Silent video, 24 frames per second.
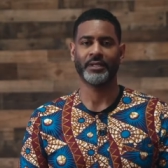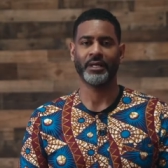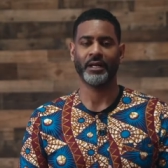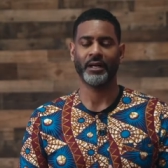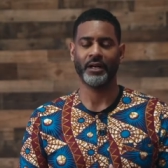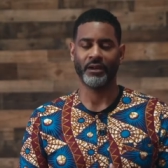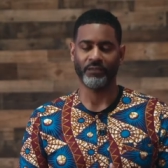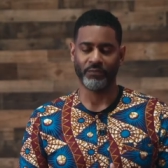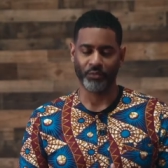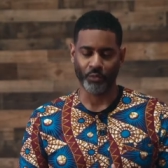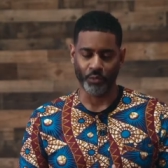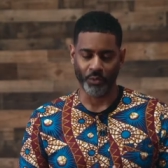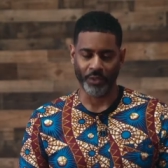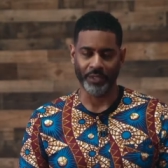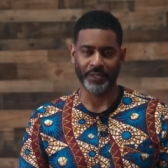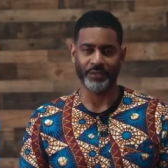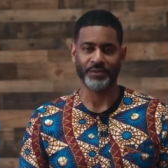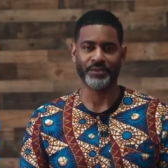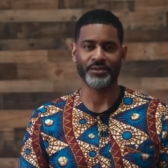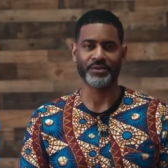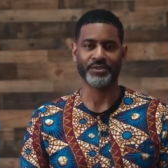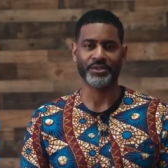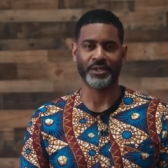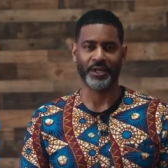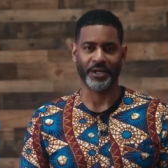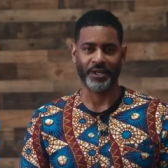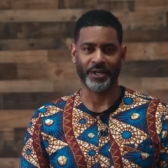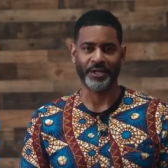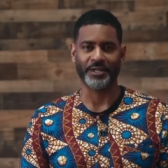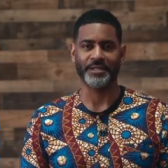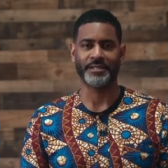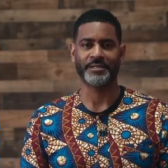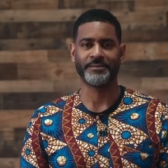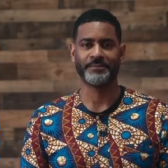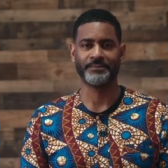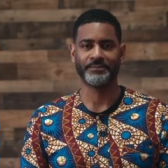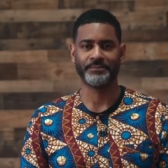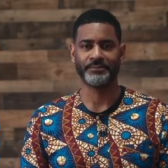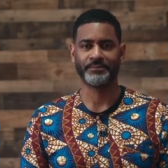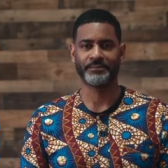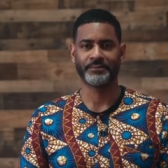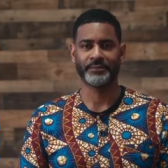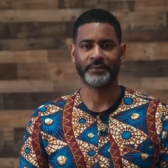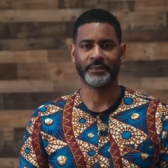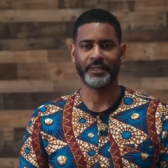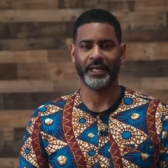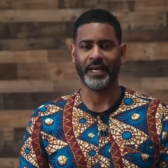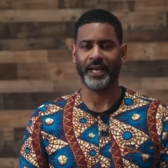of one's heart.
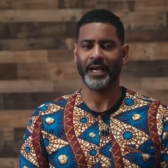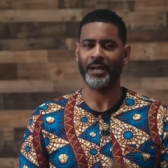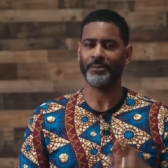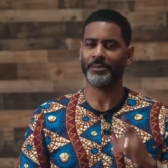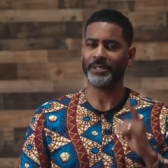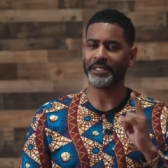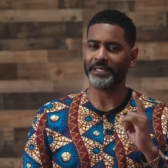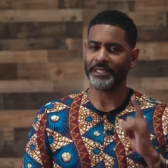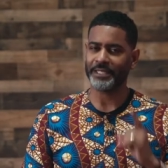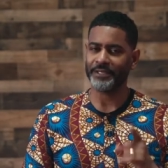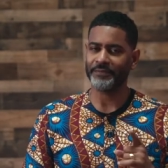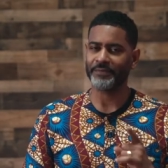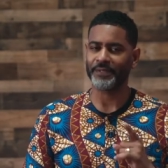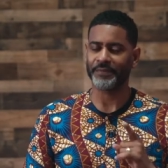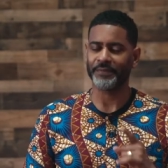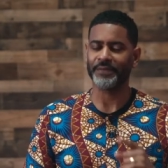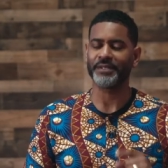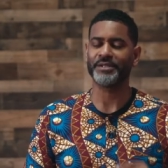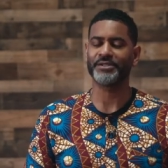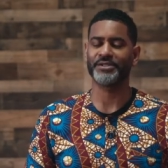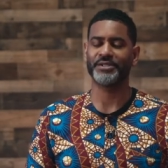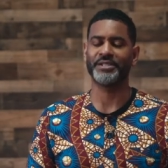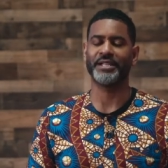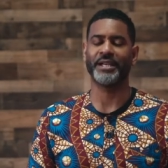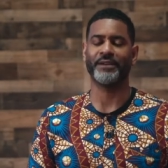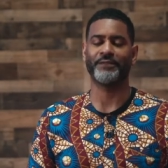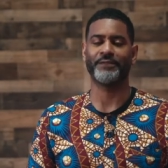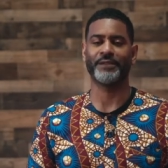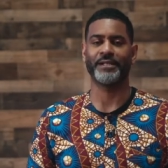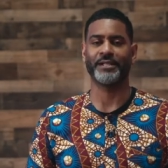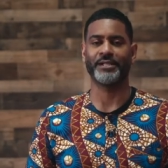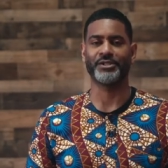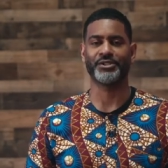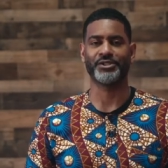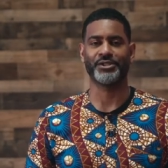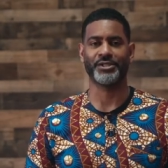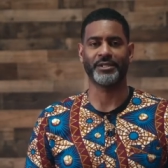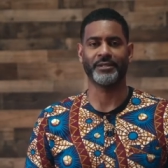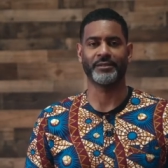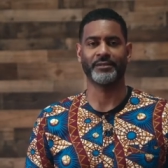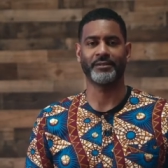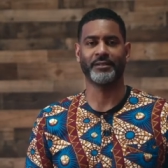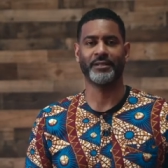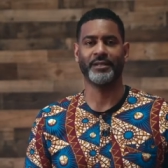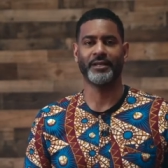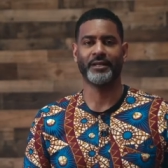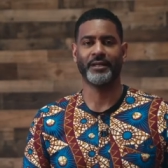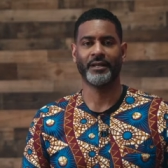I believe that this
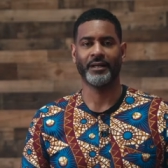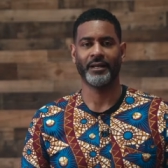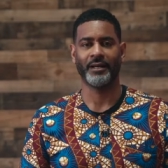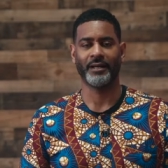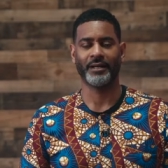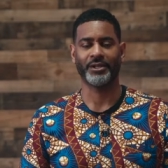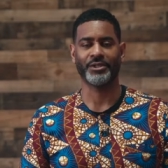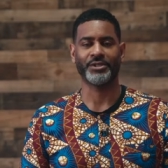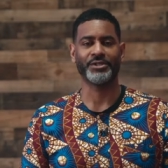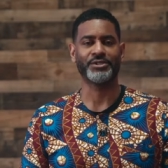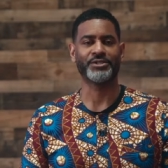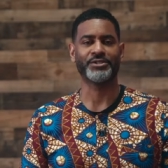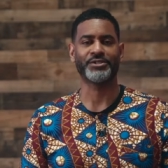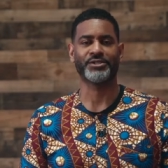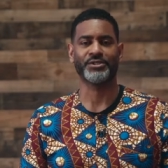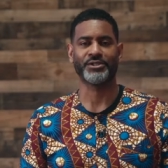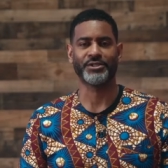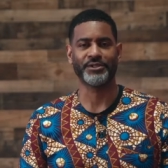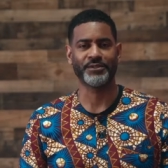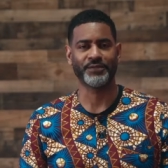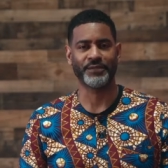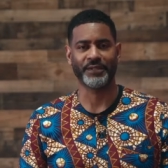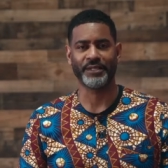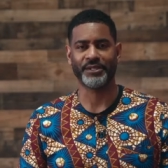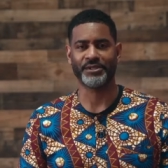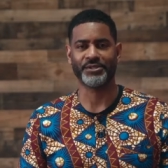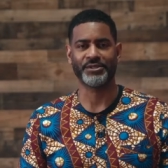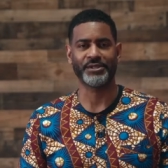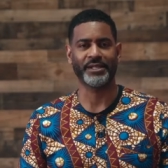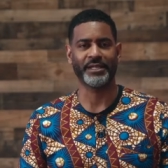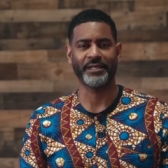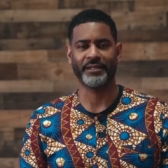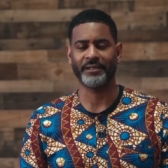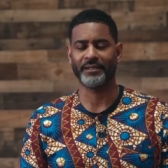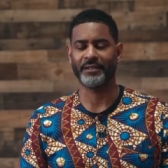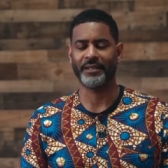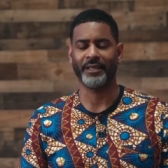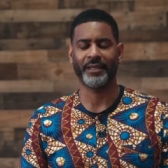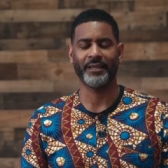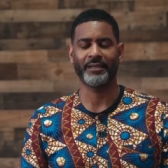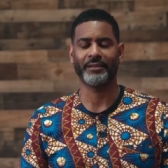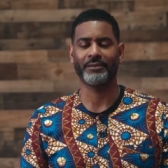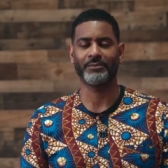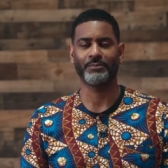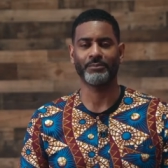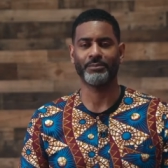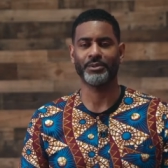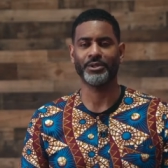definition could serve us in
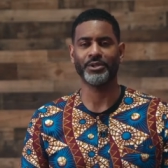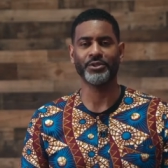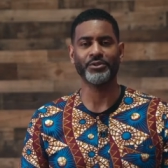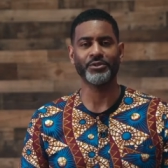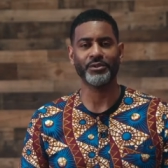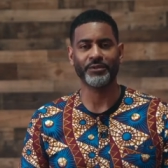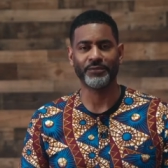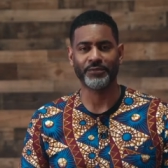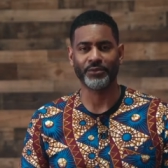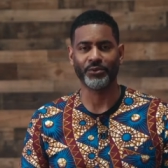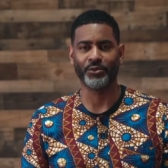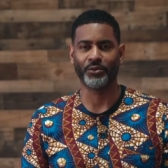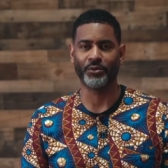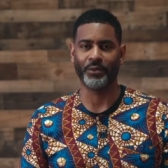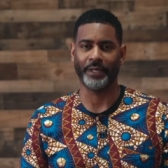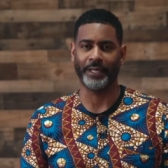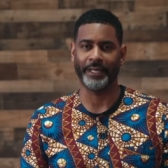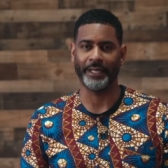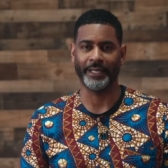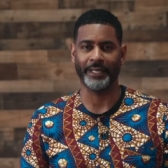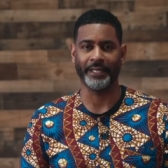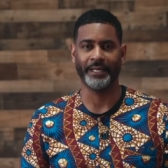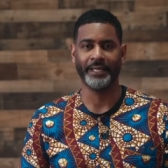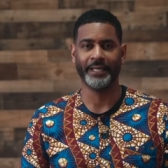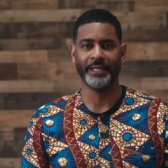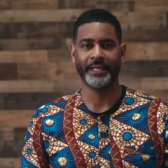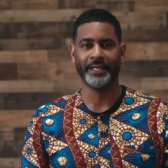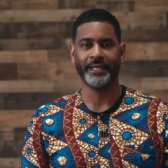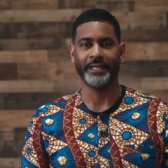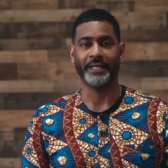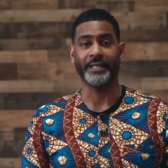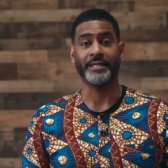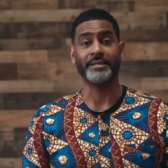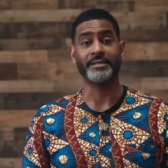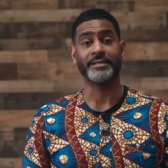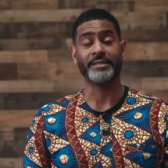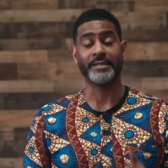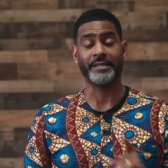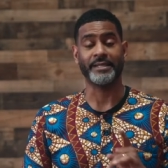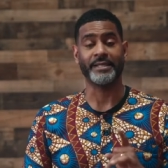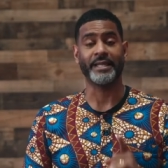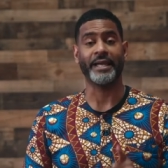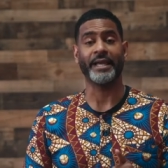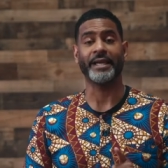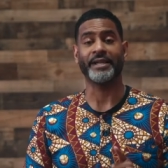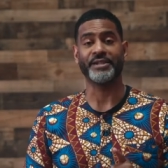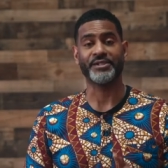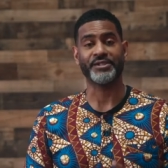a beautiful way in
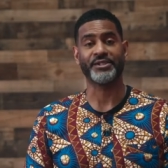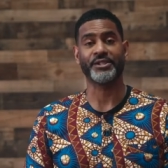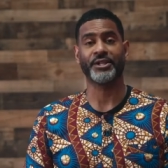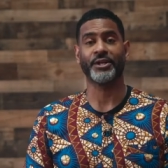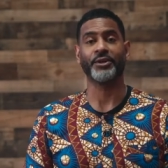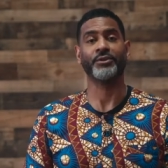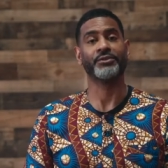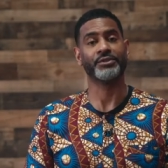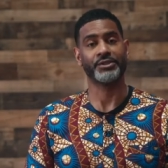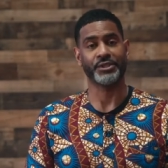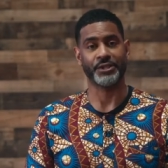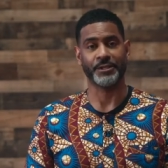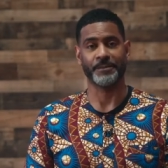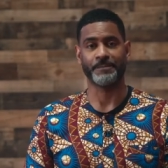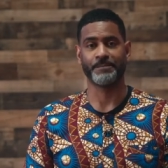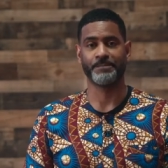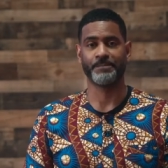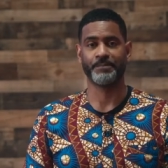today's culture,